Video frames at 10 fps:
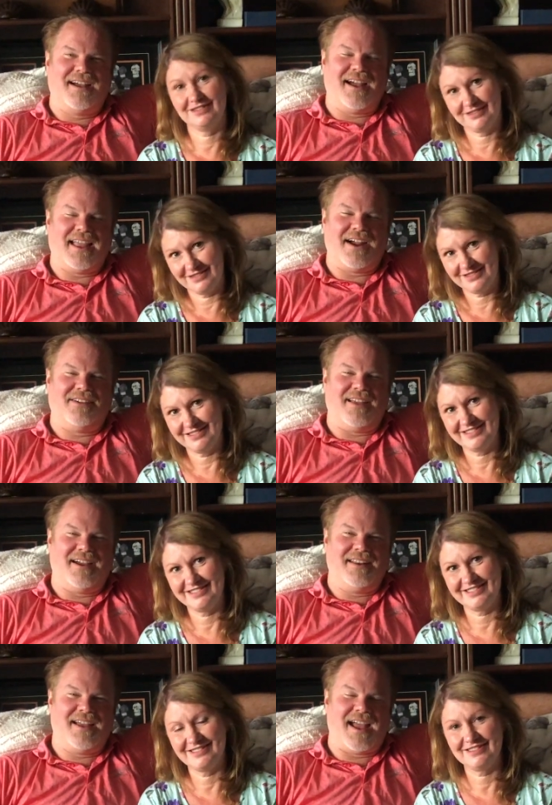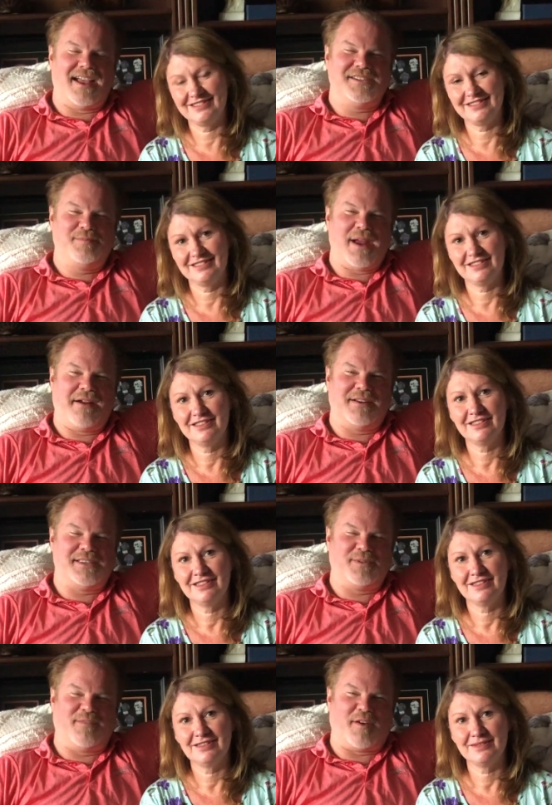Speaker 1: Hi, Caroline. As your
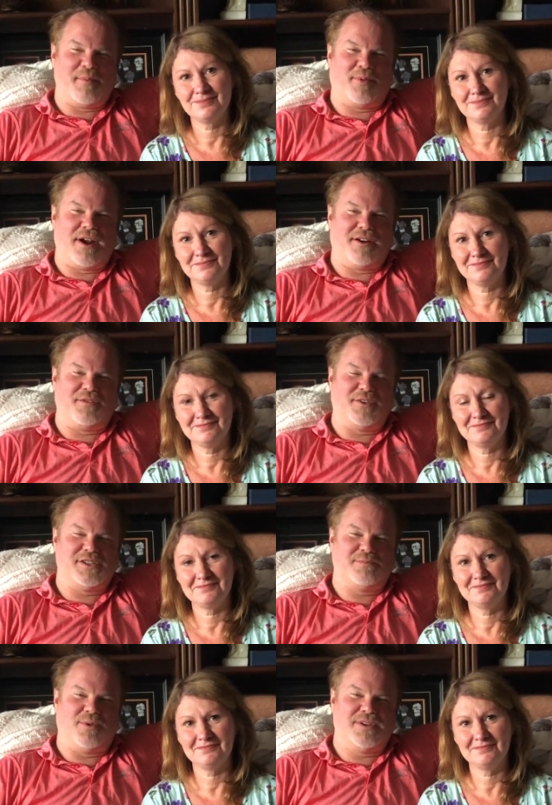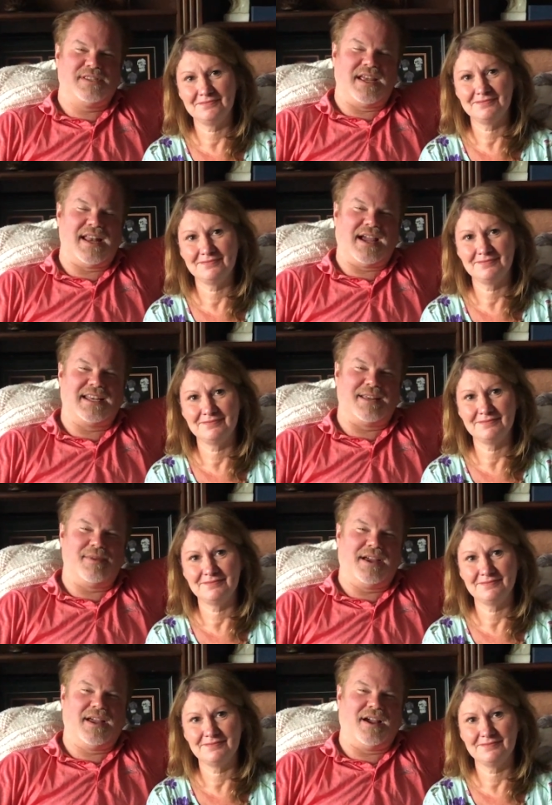parents, we are very proud of your sports and
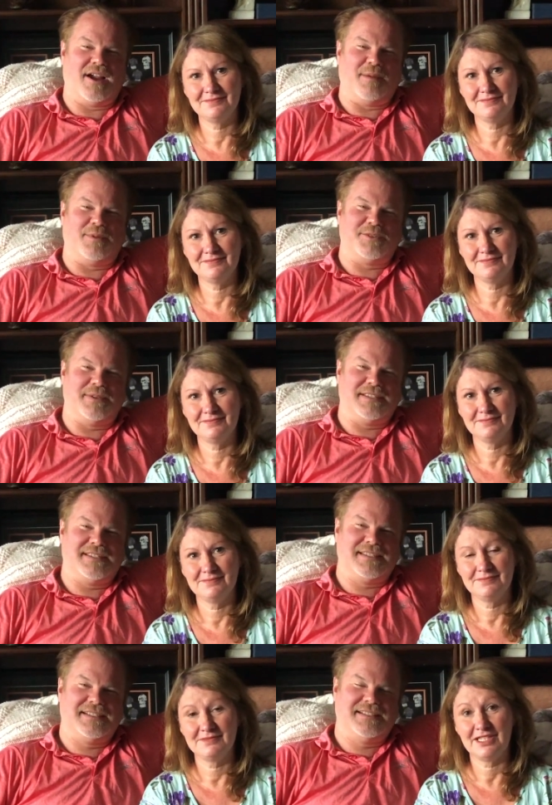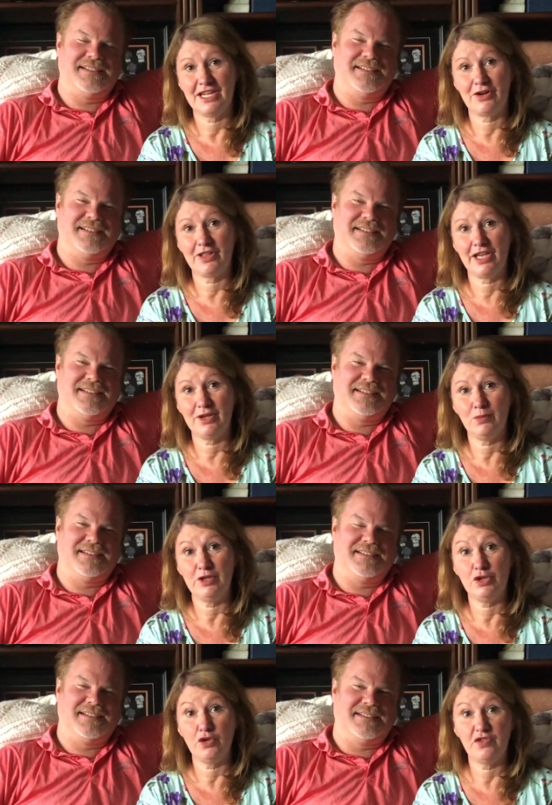academic accomplishments.
Speaker 2: Caroline,
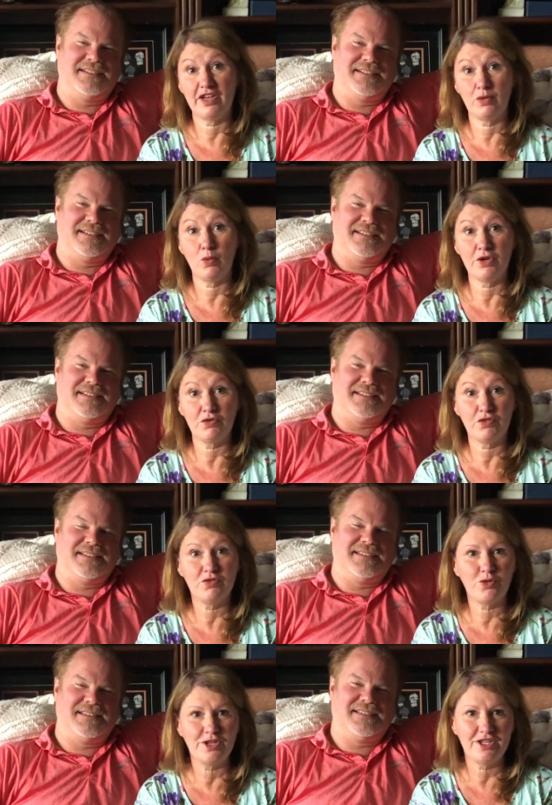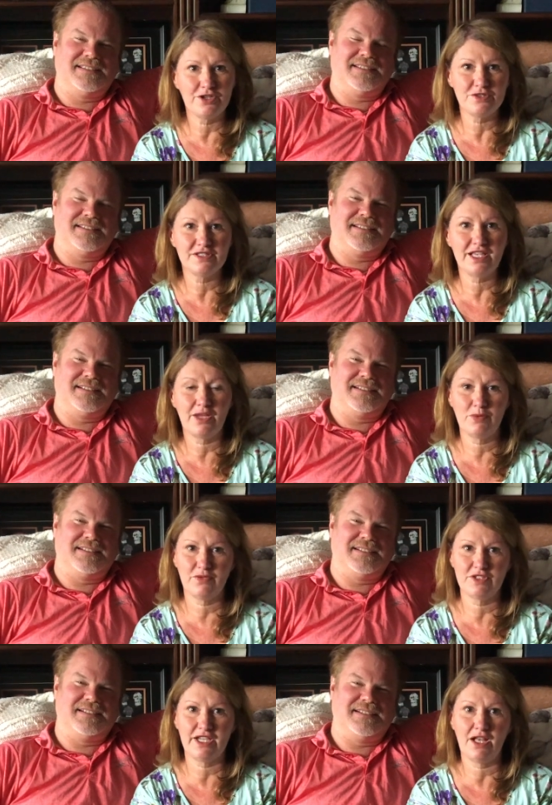we know you've had a wonderful four years at
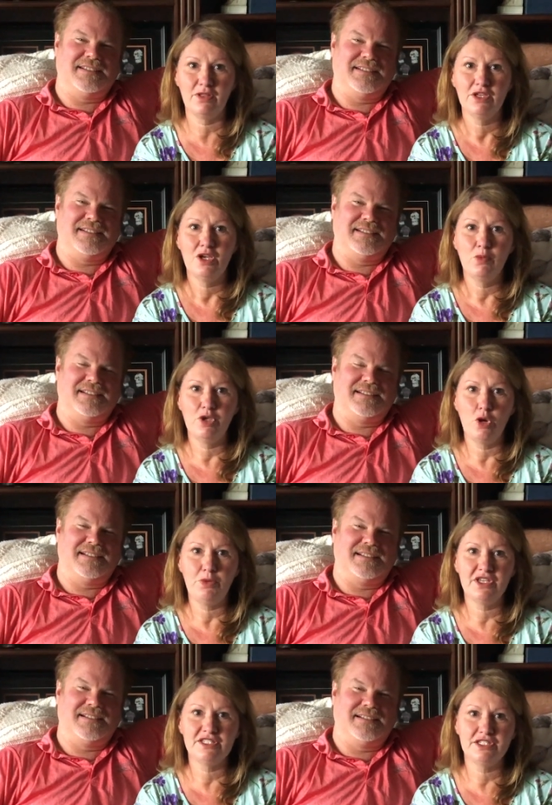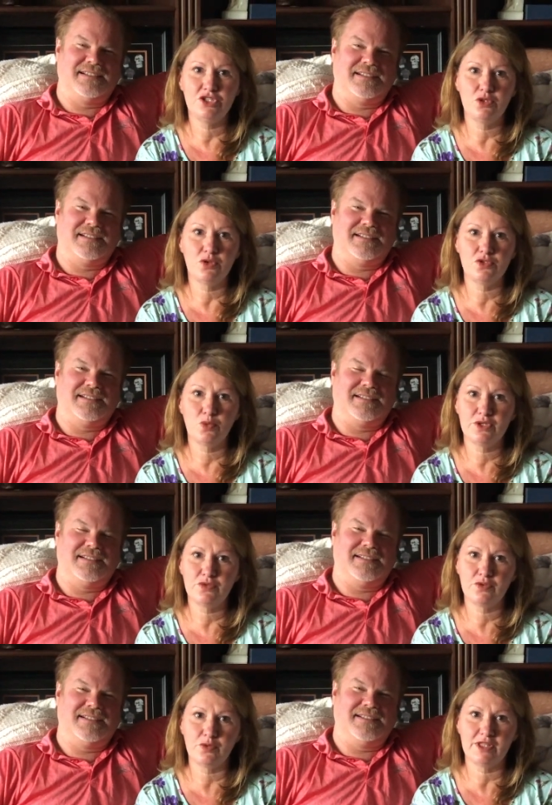Riverdale. We hope you continue those
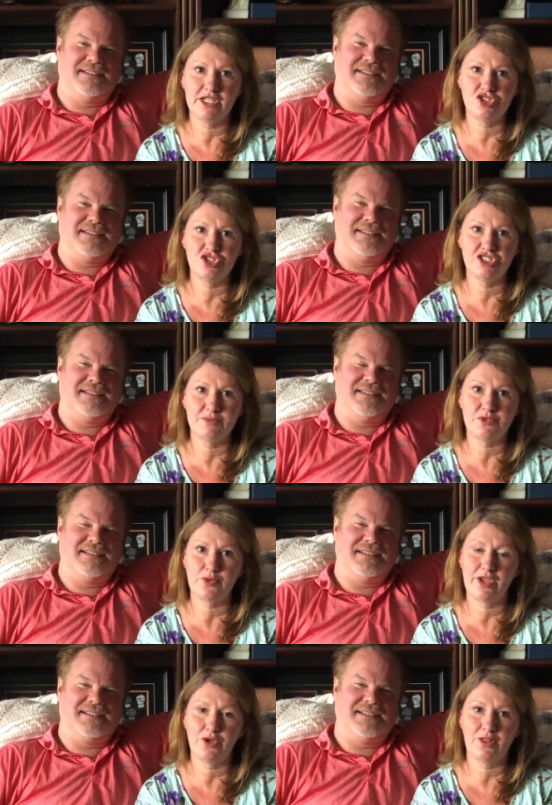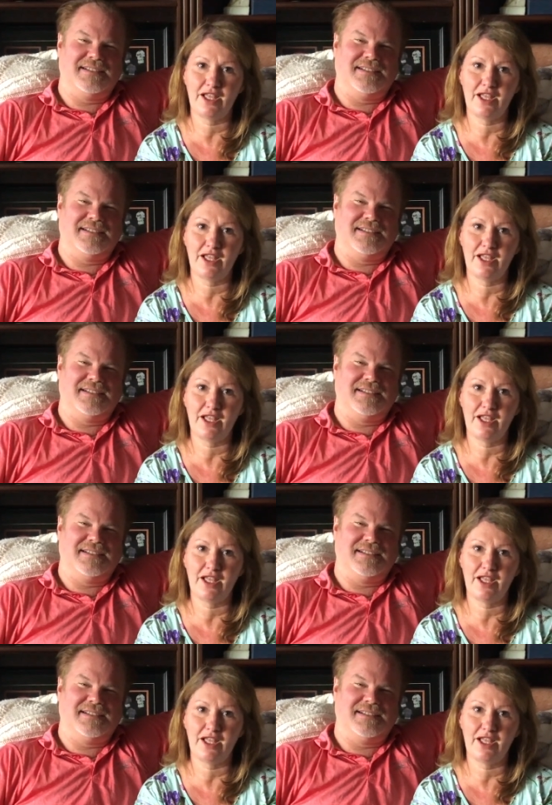wonderful relationships throughout your